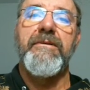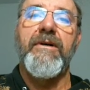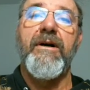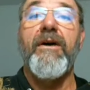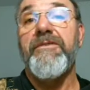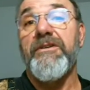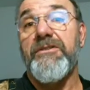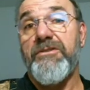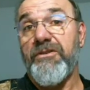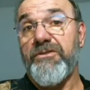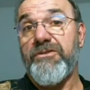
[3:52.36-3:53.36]
of
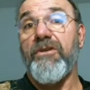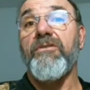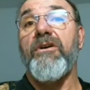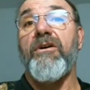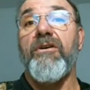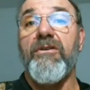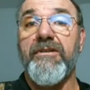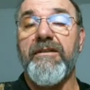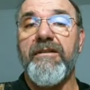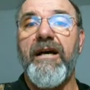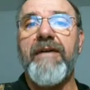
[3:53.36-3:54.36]
this so-called
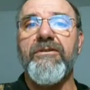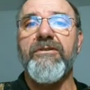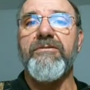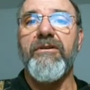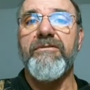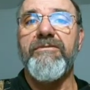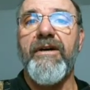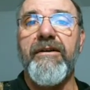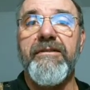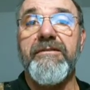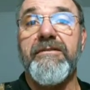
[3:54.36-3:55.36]
novel
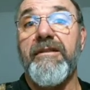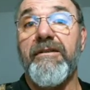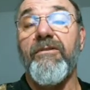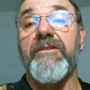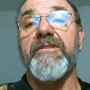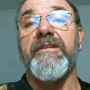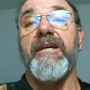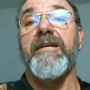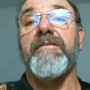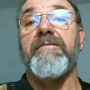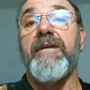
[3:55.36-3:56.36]
coronavirus, once
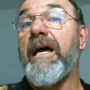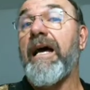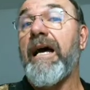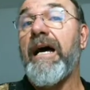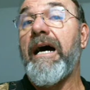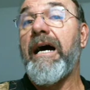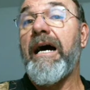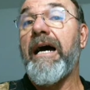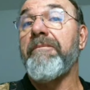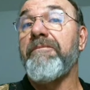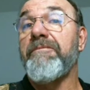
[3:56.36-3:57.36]
again,
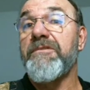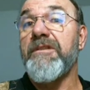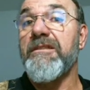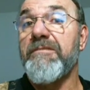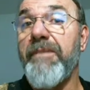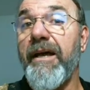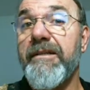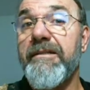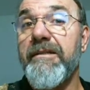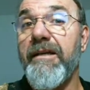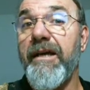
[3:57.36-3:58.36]
I'm
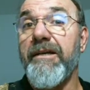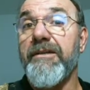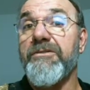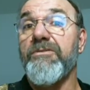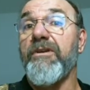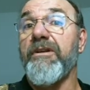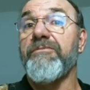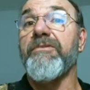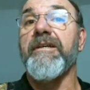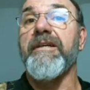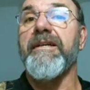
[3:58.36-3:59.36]
suspect as to what it
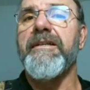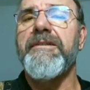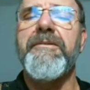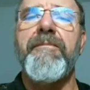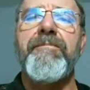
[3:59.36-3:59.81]
really is,